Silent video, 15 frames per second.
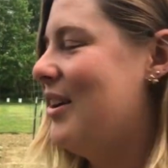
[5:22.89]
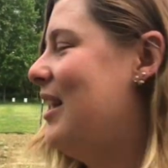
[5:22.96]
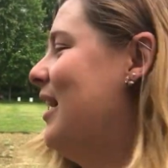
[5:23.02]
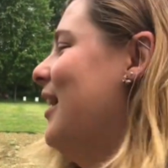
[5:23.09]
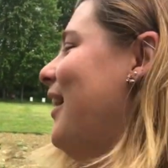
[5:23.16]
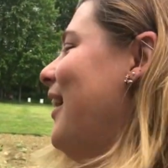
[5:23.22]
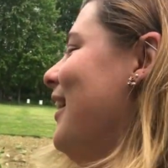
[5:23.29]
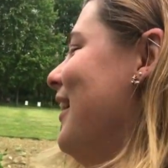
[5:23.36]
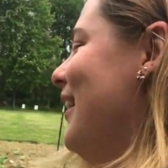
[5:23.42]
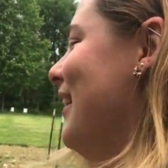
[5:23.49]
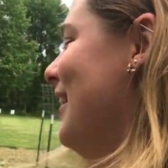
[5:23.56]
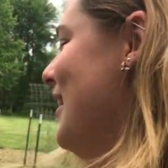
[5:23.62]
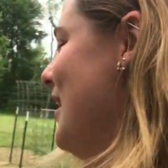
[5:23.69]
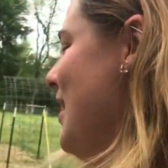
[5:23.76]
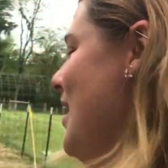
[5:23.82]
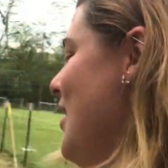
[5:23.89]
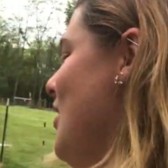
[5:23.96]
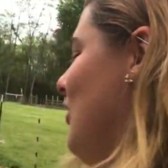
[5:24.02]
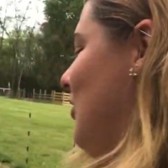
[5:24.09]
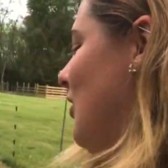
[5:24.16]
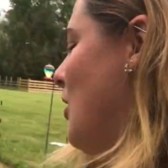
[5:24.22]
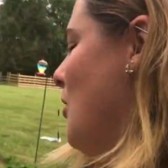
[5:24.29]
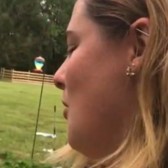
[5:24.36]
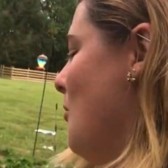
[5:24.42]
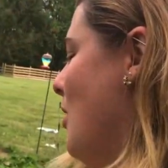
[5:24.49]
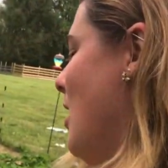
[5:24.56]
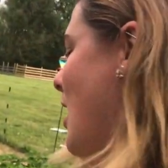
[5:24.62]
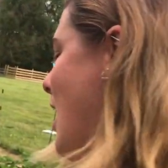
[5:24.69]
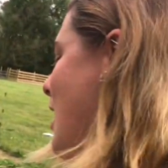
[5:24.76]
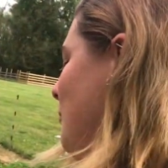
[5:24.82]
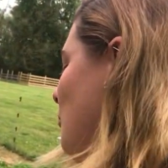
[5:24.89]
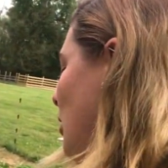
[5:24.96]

here. So I'm